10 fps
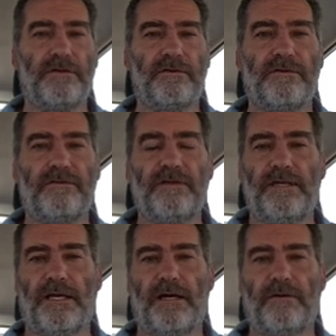and you can
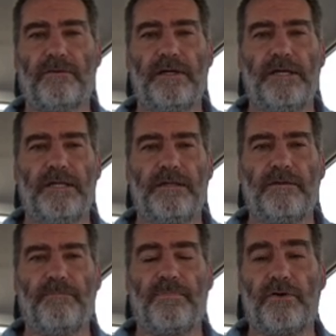see how
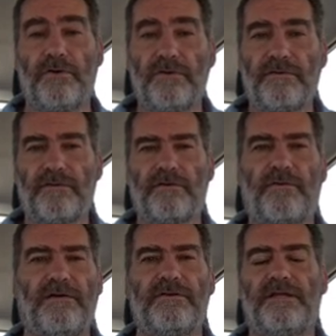the birds
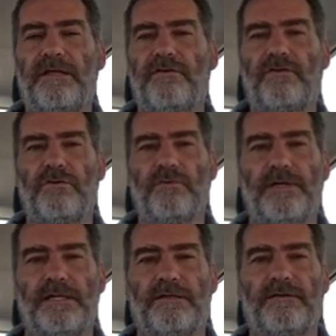gravitate to
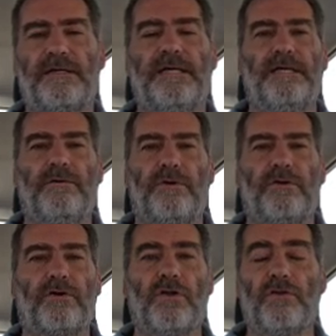it. When
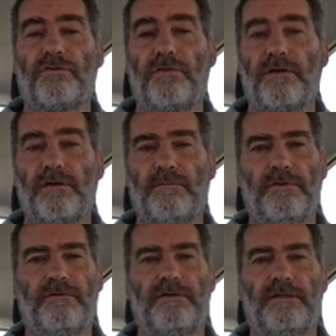you're close to them, you
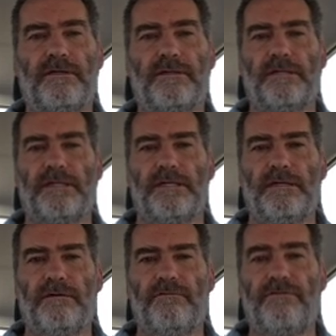see
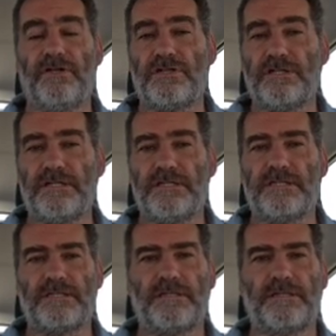
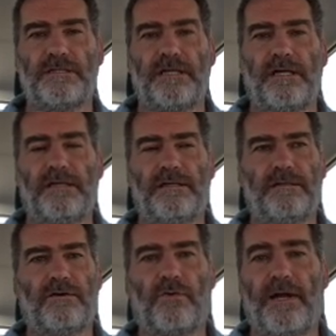fishes
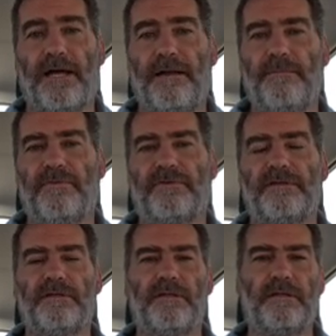and crabs
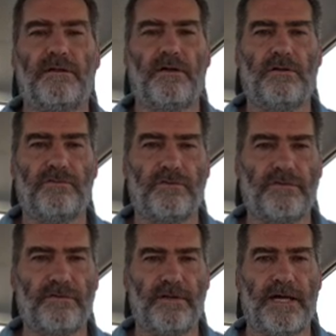and all
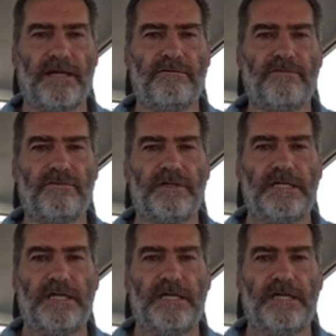sorts of life.